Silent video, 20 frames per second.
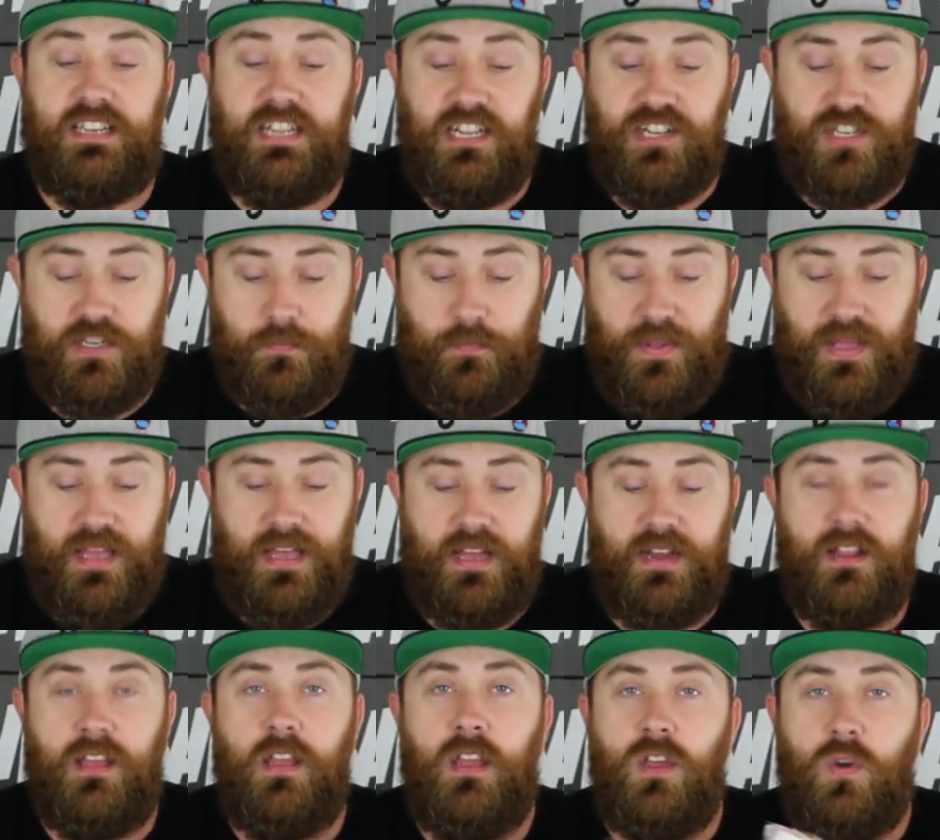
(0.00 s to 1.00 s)
edition
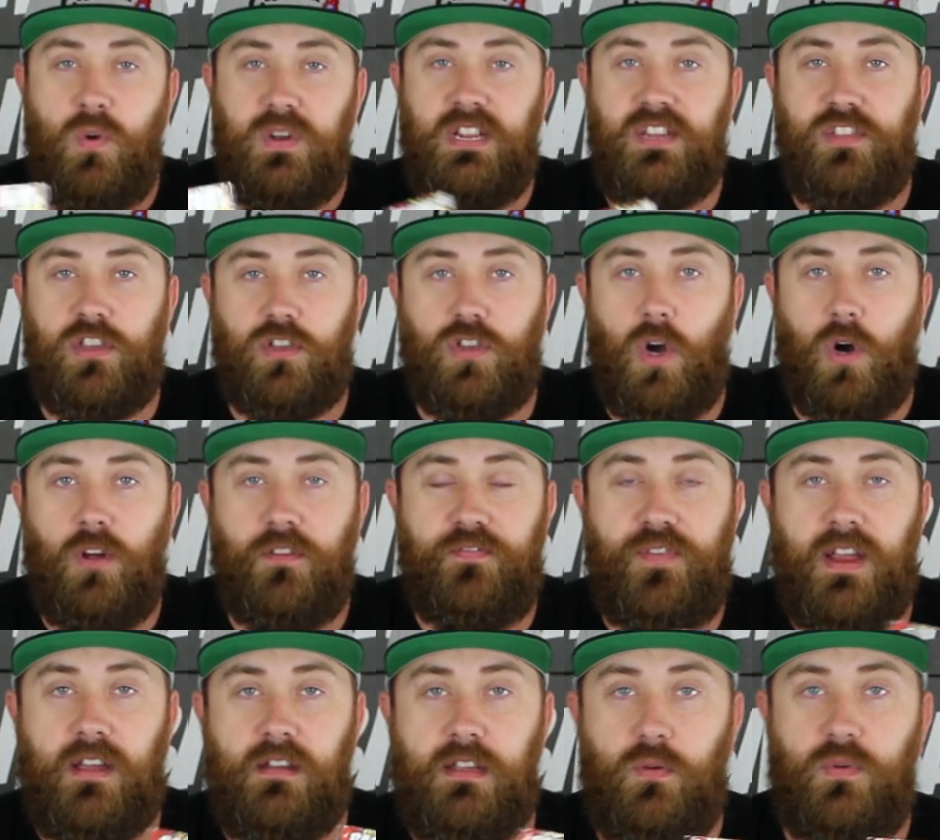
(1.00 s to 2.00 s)
pin, we did the gold
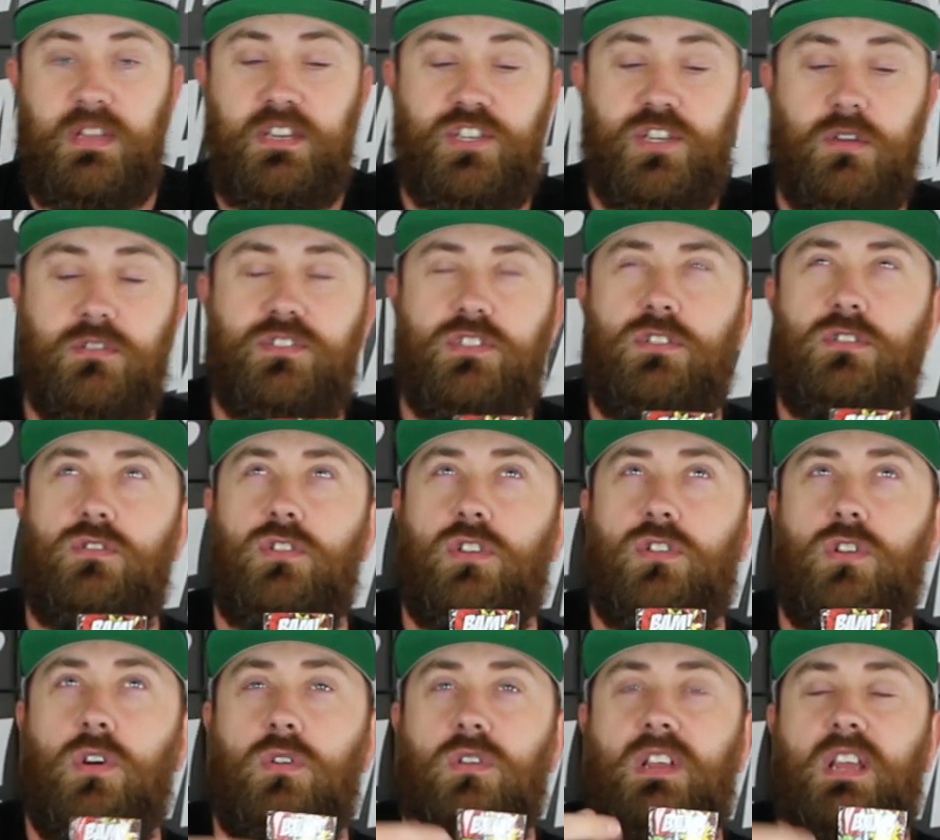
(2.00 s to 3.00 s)
variant. We chose to do the
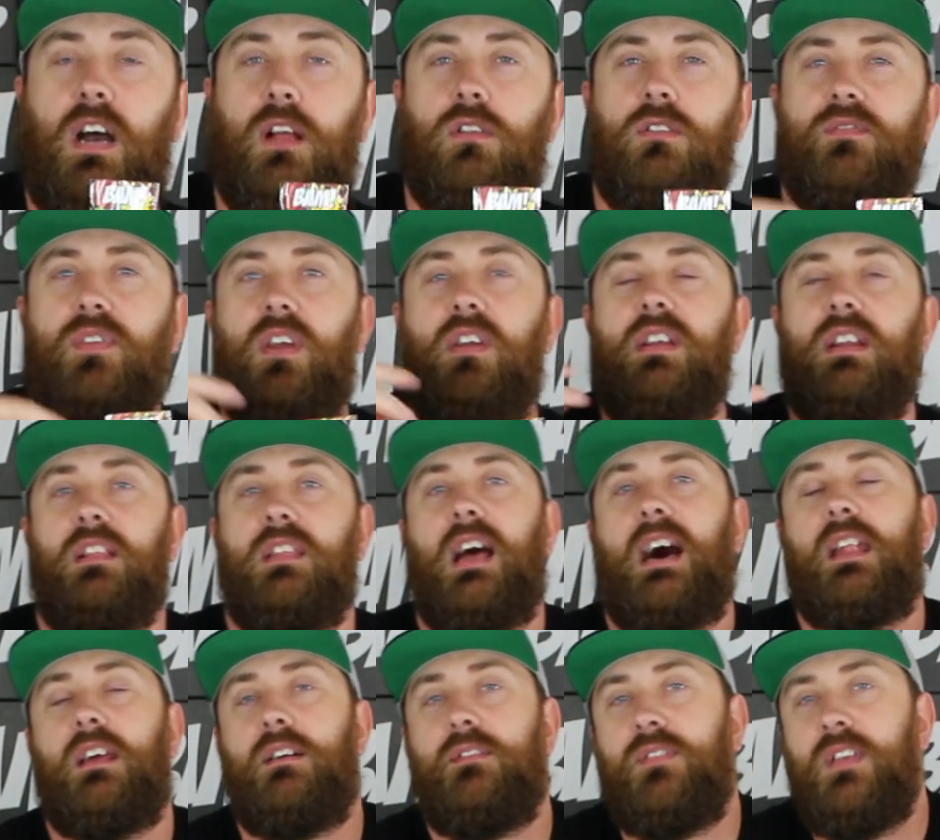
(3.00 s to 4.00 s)
gold color variant. A
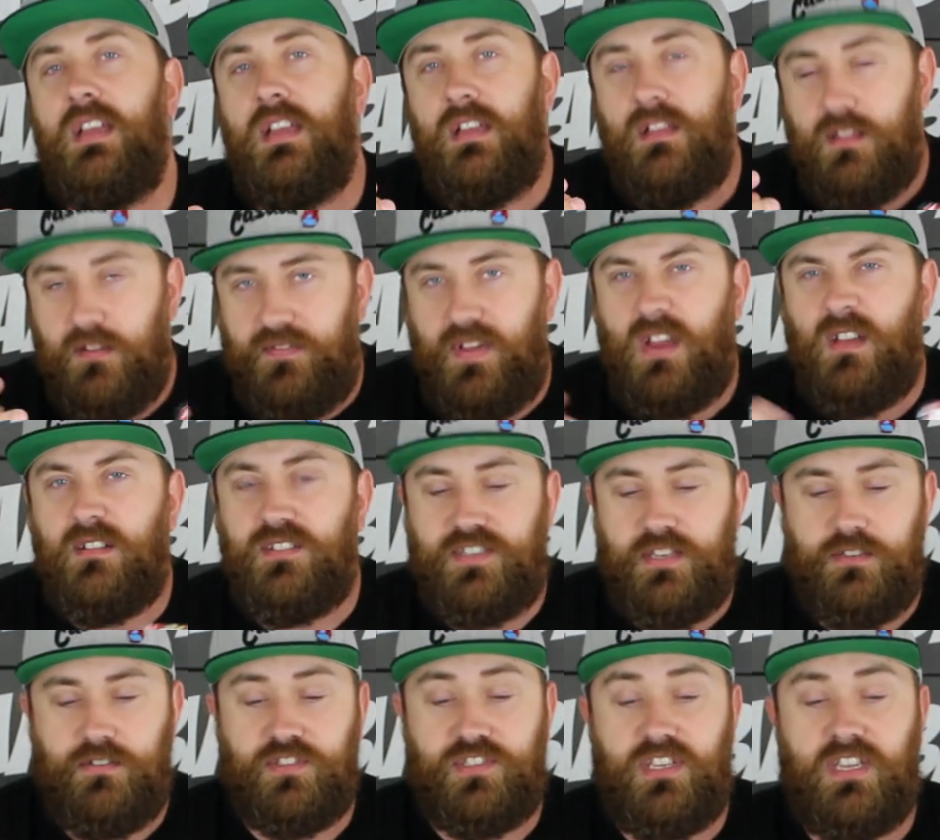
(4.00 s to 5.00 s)
lot of the variants
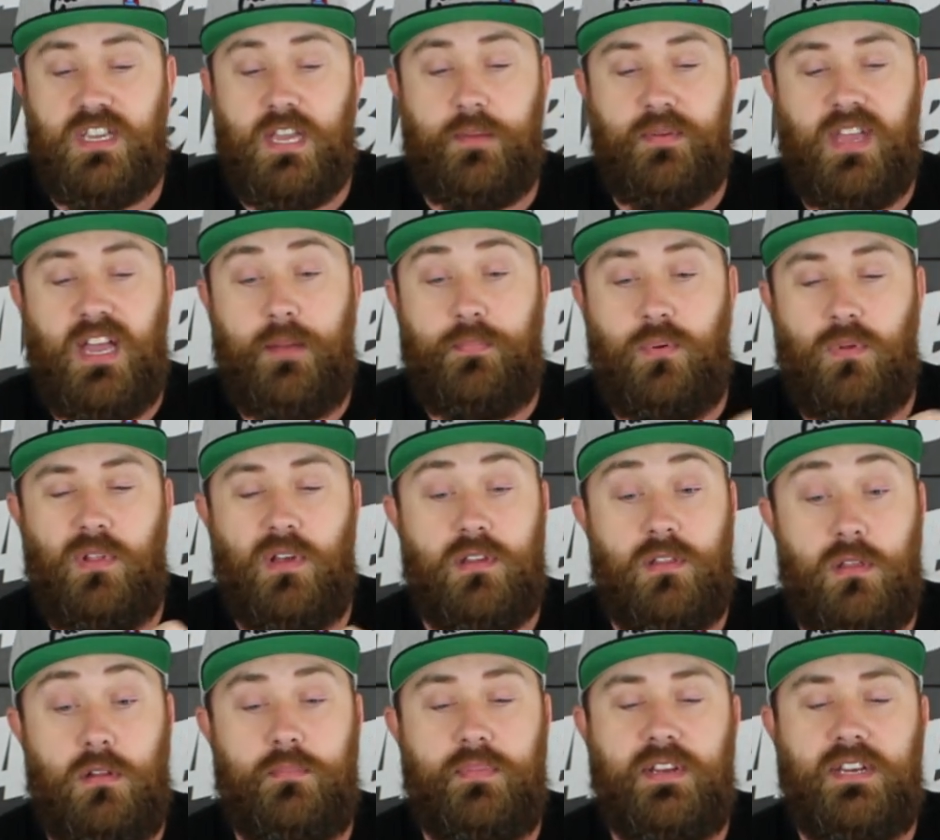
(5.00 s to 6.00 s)
that you'll see coming up will look
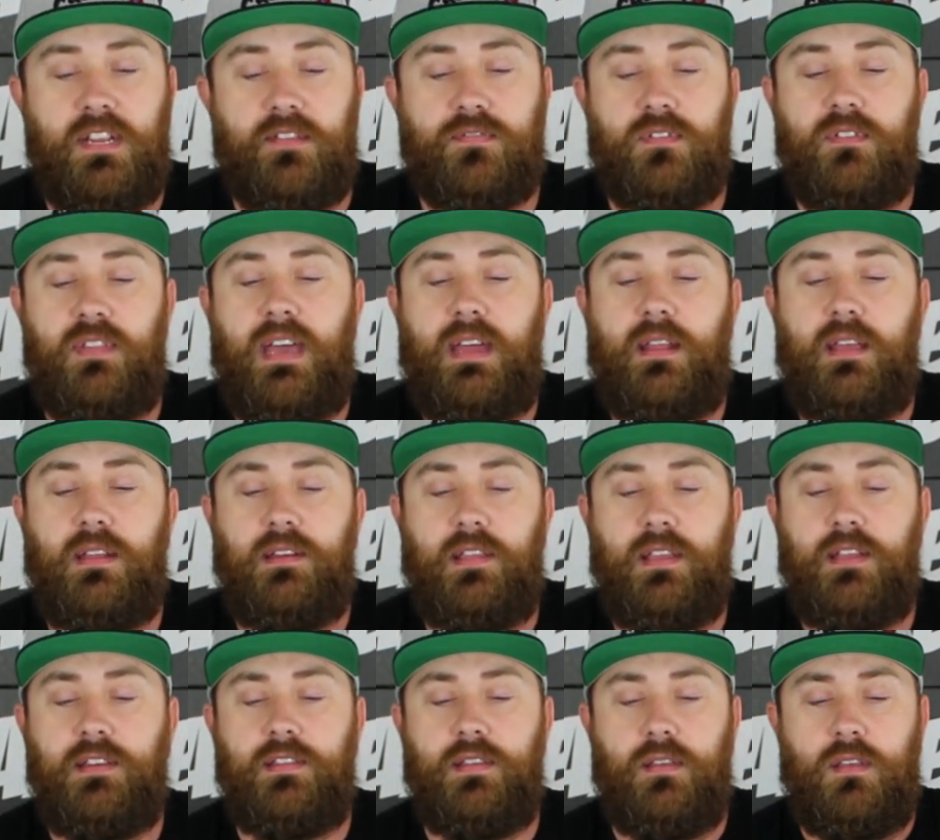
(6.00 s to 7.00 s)
a little bit different, that hint
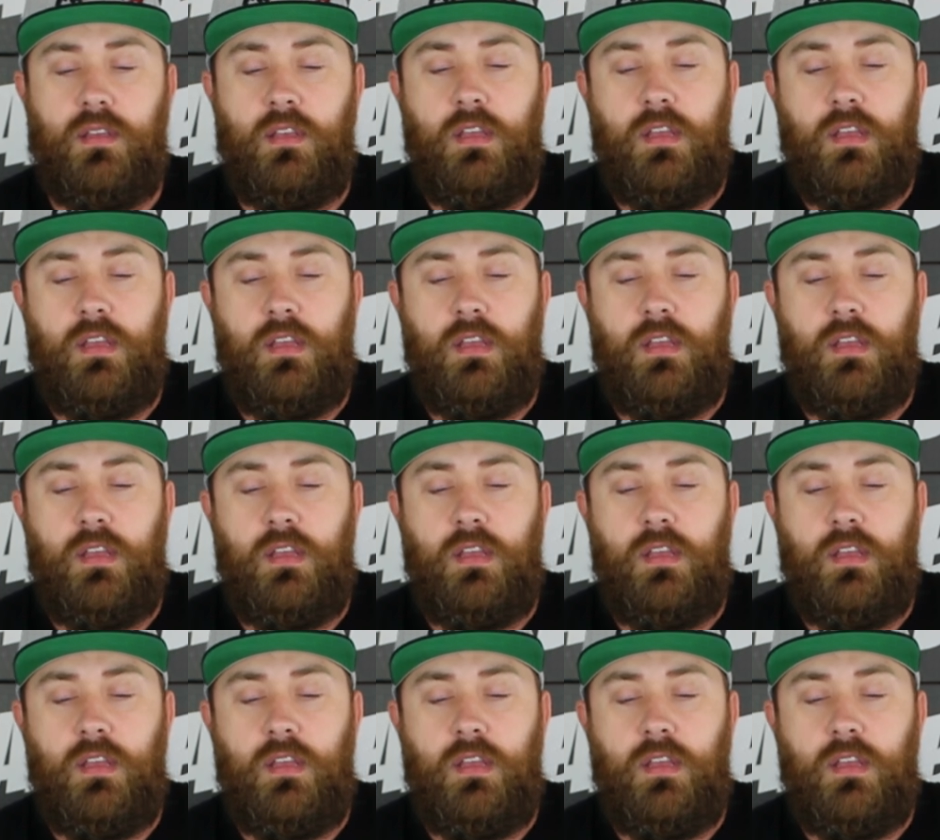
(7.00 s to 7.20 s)
hint.